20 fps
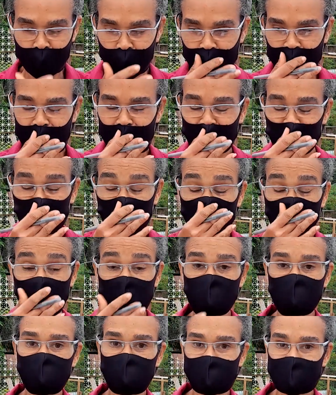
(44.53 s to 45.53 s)
We have
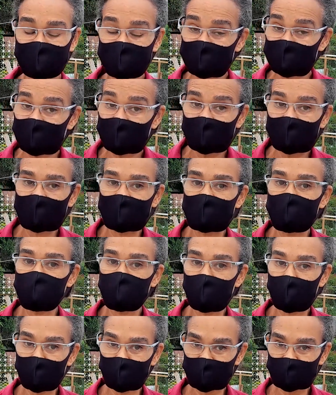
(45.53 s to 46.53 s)
suffered mental and
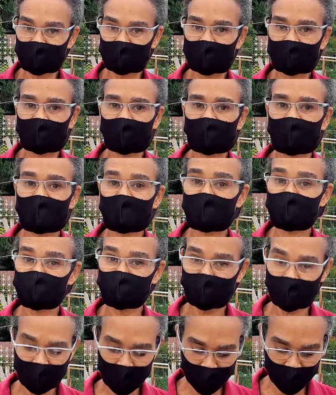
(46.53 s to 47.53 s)
emotional
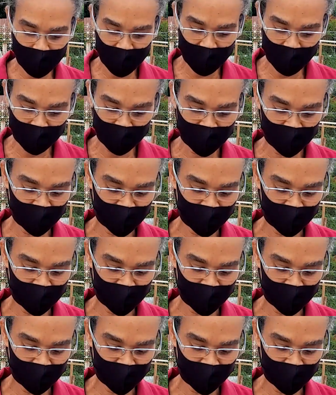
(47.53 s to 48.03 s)
trauma.